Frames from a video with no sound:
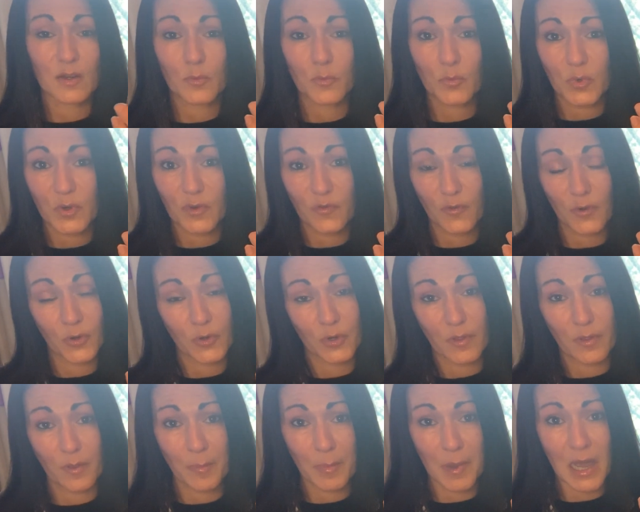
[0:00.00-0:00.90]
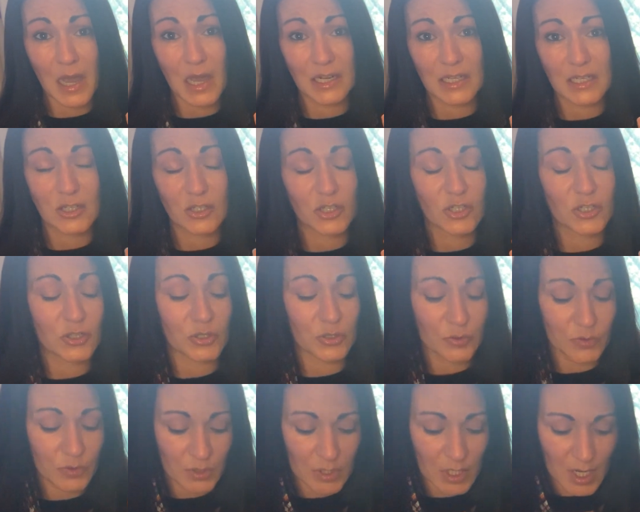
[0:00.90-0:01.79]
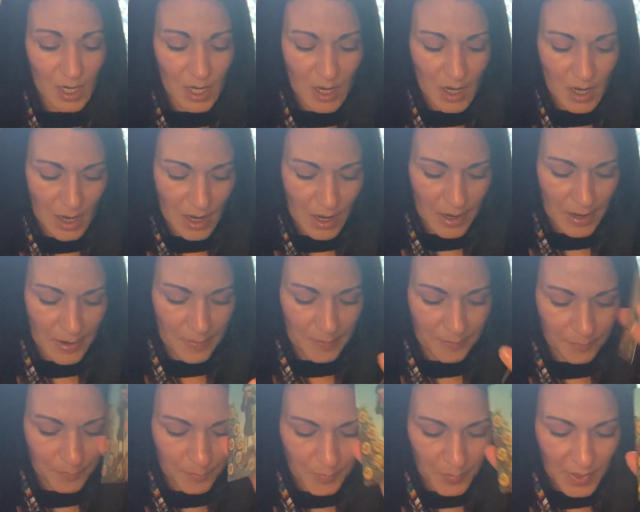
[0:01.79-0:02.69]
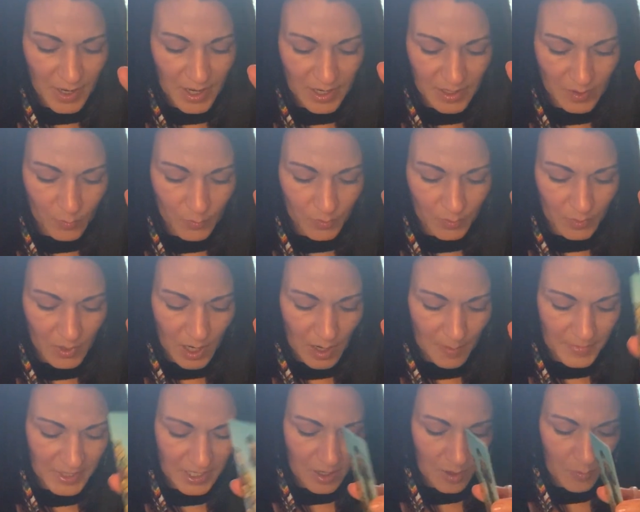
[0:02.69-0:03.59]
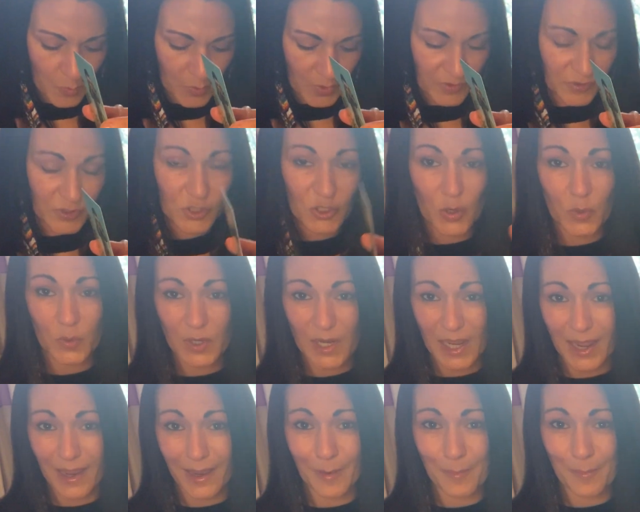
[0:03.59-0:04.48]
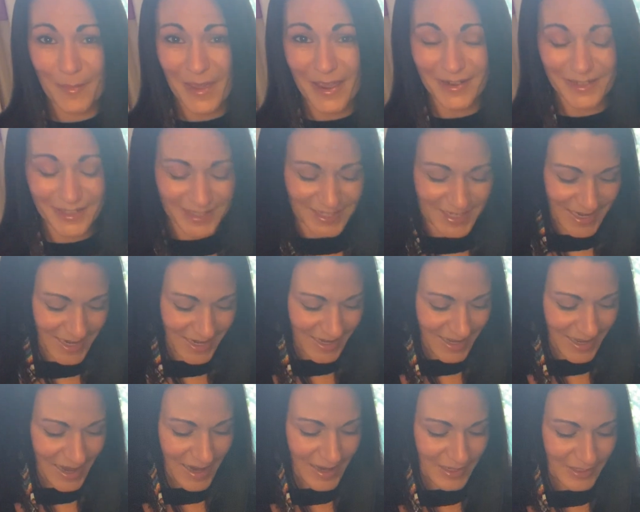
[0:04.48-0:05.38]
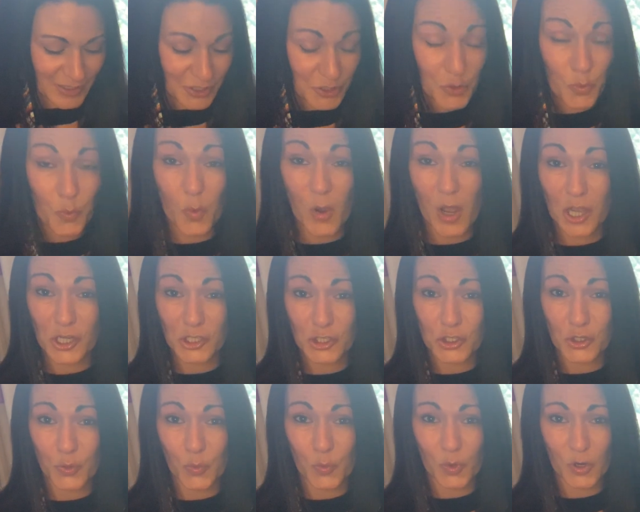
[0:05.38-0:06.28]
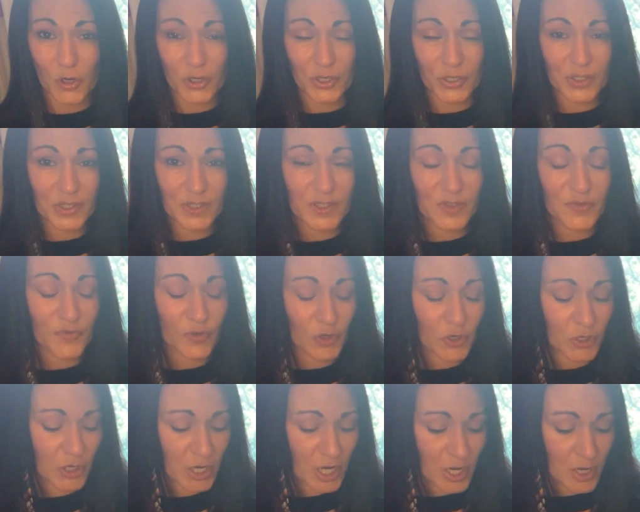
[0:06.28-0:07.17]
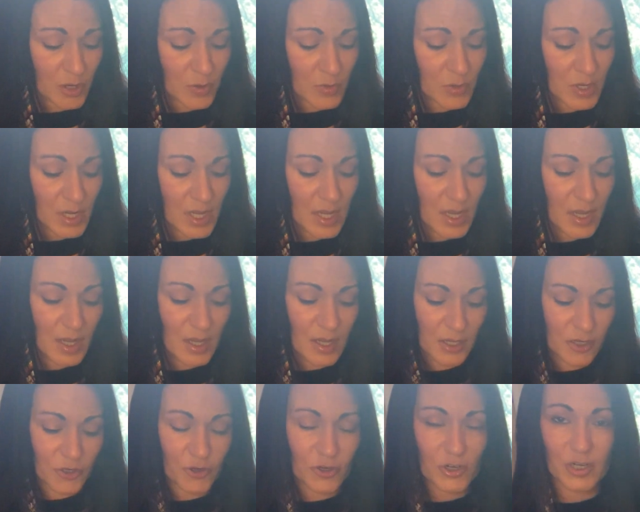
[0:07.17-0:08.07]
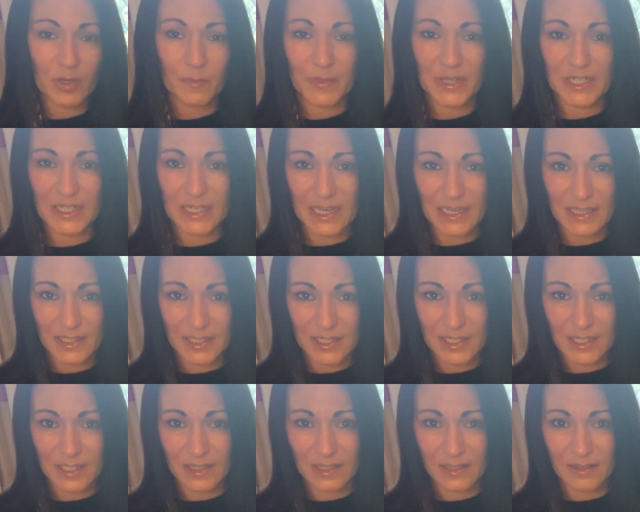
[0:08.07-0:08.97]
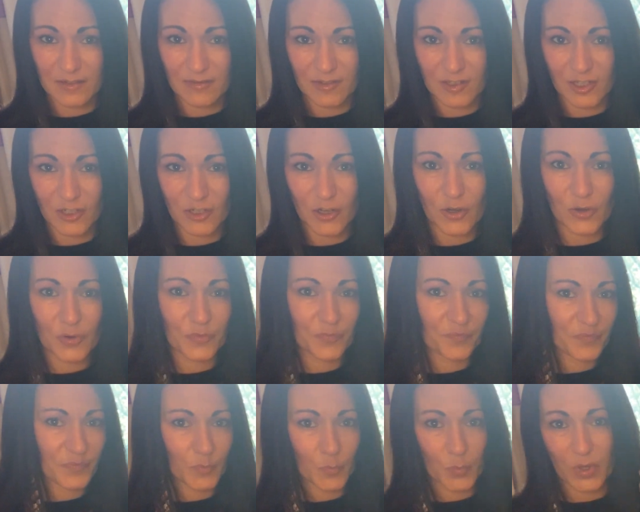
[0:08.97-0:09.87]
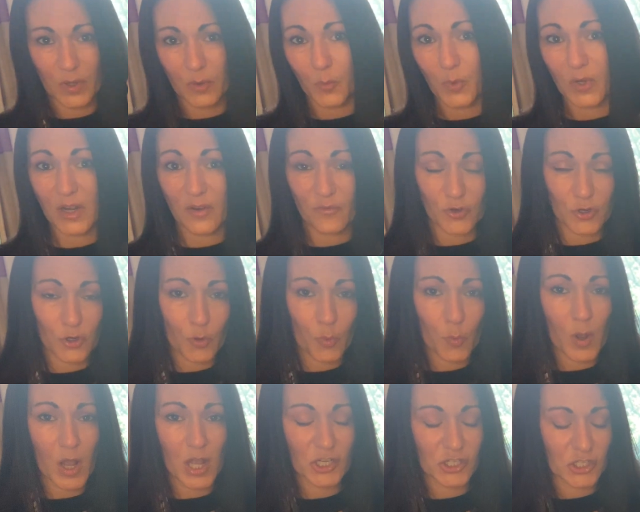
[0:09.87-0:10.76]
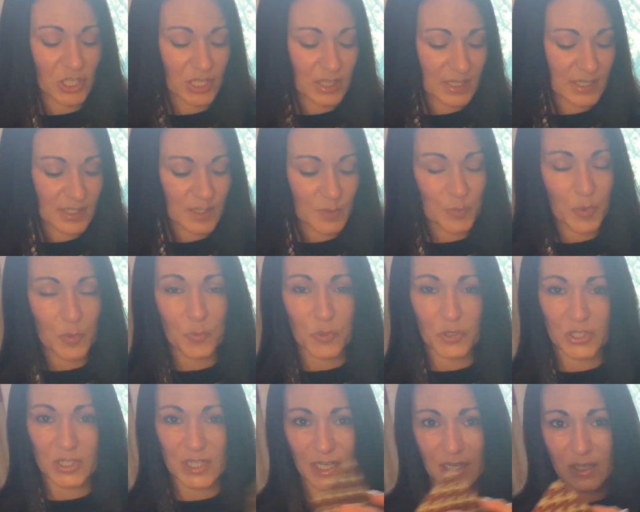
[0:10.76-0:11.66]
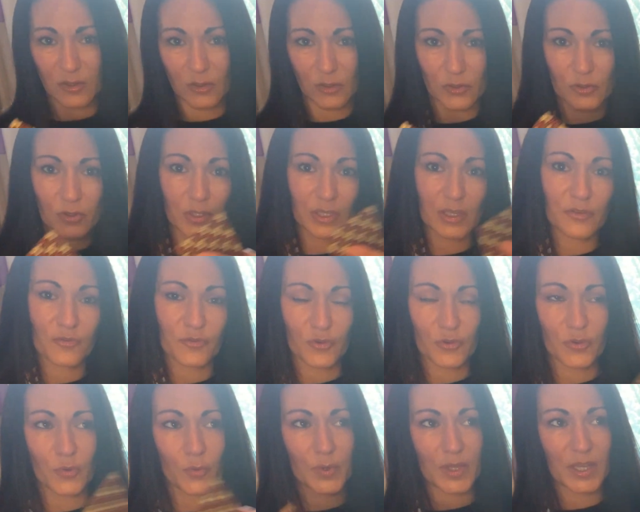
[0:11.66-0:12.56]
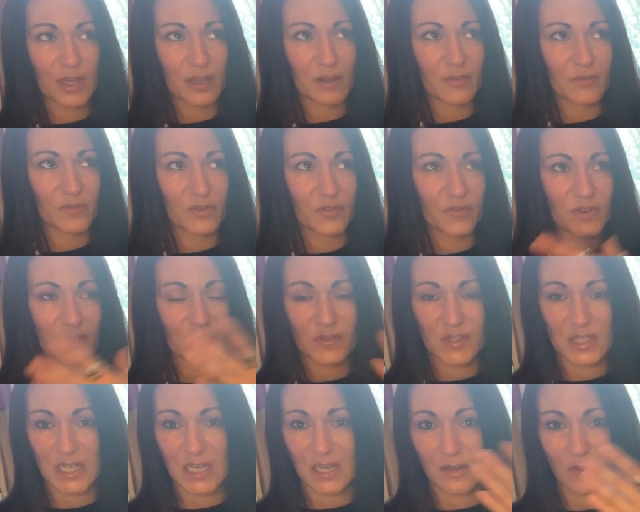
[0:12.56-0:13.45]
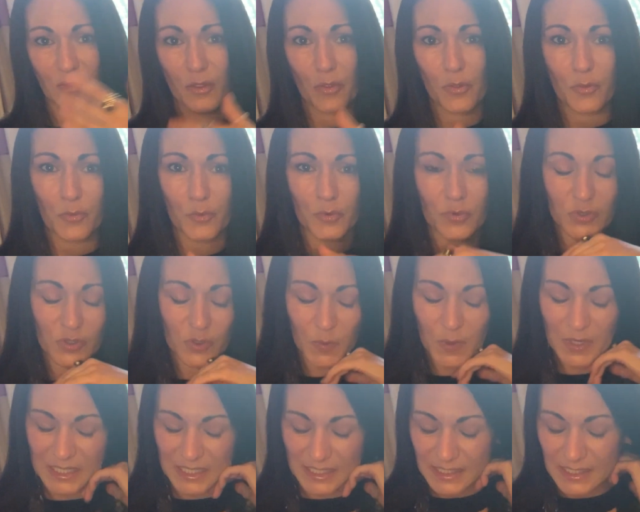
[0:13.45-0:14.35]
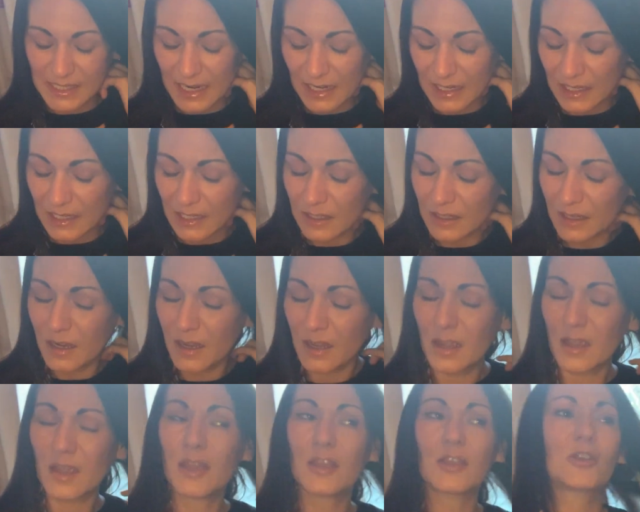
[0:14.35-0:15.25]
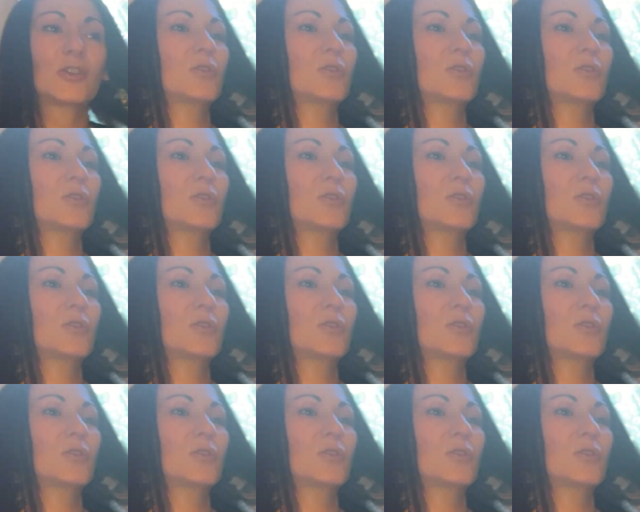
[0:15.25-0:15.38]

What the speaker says: can refer to the body too. But coming up with don't hate, meditate, and to watch your words, Virgo. You're going to be tested, you know, whenever you're watching this, but particularly for the week of the 15th through the 22nd, you